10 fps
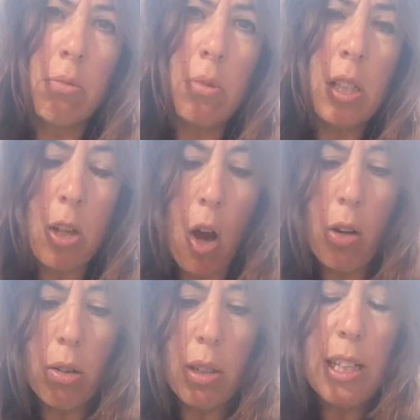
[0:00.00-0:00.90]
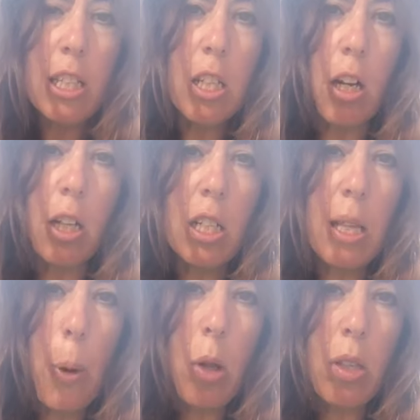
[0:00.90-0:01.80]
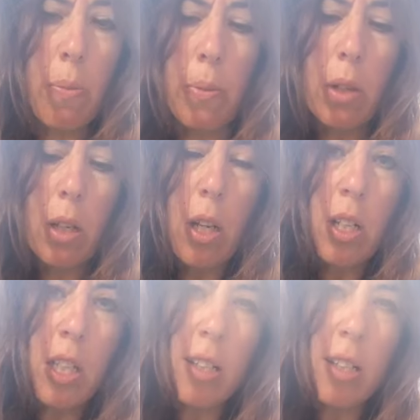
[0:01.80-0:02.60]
it's gone, sunk to the bottom. So